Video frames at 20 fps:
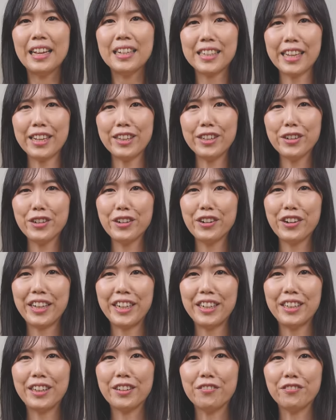Sailor
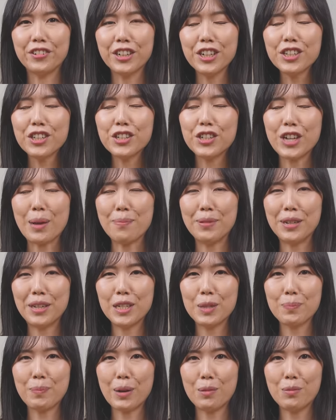created the first
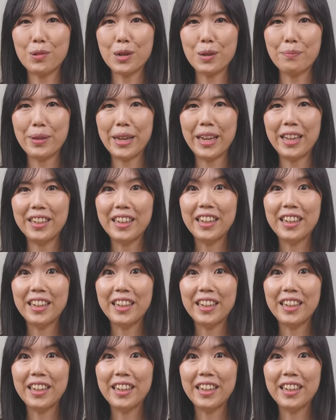Japanese ballpoint pen